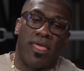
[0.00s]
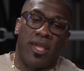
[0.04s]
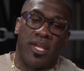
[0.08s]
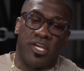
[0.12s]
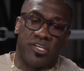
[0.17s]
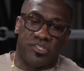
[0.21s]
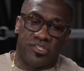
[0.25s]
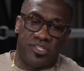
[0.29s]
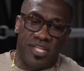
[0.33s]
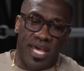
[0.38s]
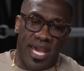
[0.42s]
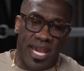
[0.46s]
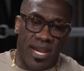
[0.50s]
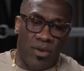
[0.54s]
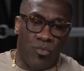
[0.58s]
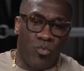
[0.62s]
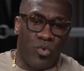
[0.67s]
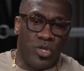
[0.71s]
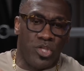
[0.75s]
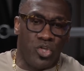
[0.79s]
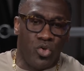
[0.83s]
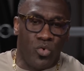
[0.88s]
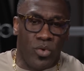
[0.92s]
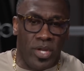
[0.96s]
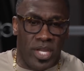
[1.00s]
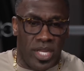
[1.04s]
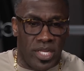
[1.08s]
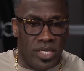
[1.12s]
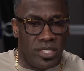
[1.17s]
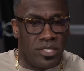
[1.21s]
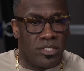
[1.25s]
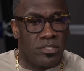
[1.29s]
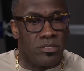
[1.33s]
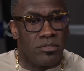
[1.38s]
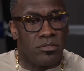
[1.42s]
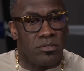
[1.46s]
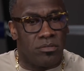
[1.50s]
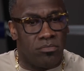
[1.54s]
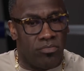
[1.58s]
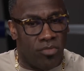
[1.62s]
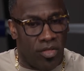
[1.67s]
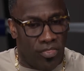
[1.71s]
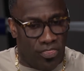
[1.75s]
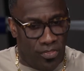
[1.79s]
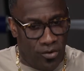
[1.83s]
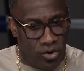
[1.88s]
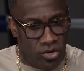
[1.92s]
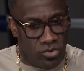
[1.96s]
is that when you're in
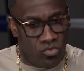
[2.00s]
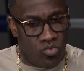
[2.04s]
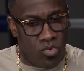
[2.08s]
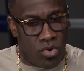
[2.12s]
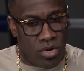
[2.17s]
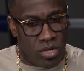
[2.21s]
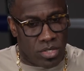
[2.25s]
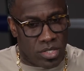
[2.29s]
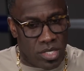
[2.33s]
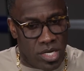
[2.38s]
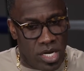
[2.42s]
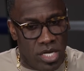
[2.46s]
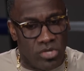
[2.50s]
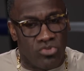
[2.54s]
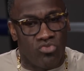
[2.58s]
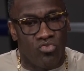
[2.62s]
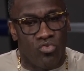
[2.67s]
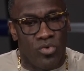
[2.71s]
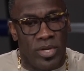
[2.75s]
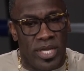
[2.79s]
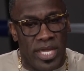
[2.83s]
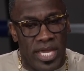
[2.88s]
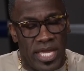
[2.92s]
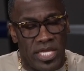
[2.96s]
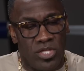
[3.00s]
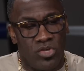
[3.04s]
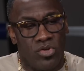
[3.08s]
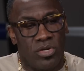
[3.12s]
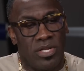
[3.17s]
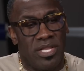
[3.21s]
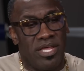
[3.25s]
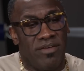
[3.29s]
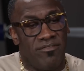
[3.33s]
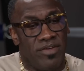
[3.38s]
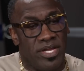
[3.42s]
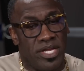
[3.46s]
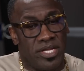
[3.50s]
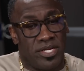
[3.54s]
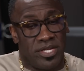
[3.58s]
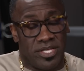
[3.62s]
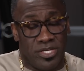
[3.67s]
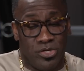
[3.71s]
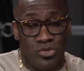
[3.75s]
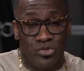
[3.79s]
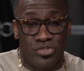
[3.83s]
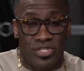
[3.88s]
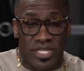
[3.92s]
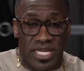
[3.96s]
a third world country and you're living in the,
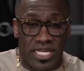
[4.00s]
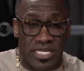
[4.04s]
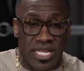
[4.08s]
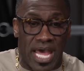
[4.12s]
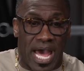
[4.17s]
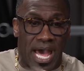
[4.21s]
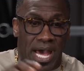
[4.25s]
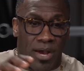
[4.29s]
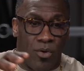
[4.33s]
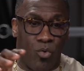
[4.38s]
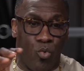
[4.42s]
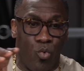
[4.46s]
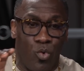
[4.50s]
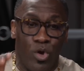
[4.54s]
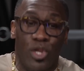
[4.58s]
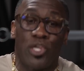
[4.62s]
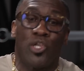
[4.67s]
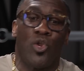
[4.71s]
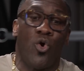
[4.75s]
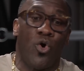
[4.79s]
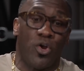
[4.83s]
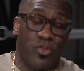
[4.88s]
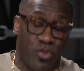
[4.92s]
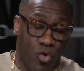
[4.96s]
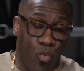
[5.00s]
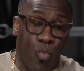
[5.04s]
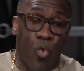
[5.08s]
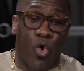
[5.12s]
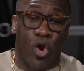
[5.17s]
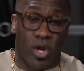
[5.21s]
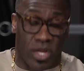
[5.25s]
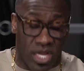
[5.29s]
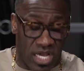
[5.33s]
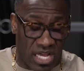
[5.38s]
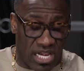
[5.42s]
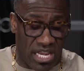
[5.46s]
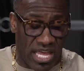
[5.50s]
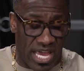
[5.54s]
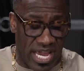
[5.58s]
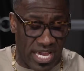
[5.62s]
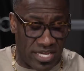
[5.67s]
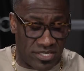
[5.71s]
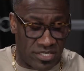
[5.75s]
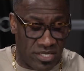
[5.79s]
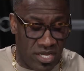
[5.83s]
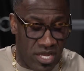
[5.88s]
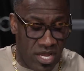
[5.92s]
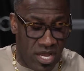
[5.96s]
you said, we're lower than working
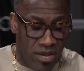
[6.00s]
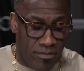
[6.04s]
class.